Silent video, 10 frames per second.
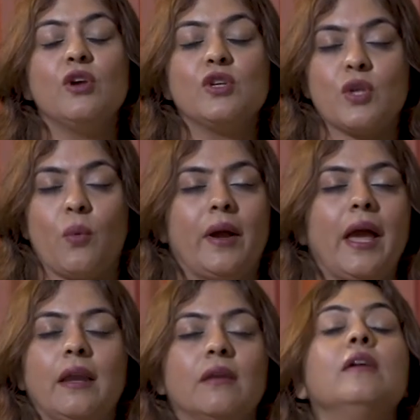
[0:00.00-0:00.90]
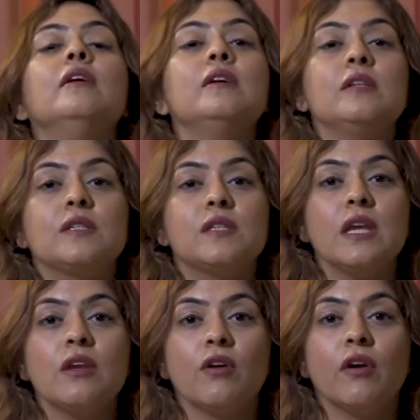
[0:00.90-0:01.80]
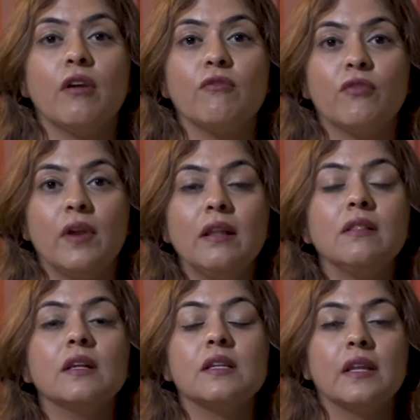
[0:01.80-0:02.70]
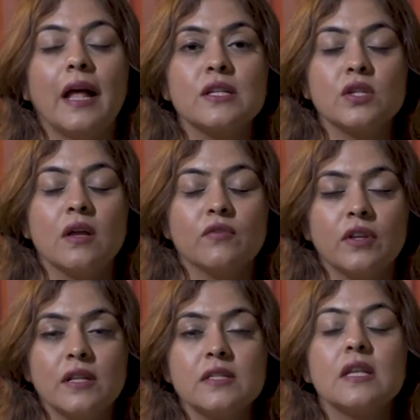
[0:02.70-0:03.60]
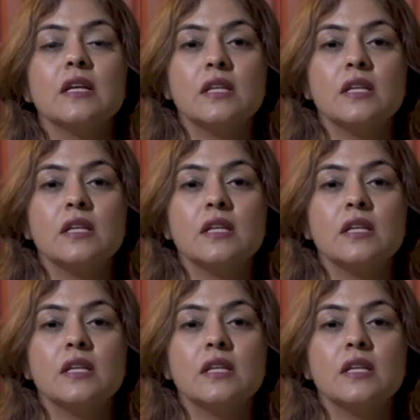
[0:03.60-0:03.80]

So again, see here and feel that enhanced confidence,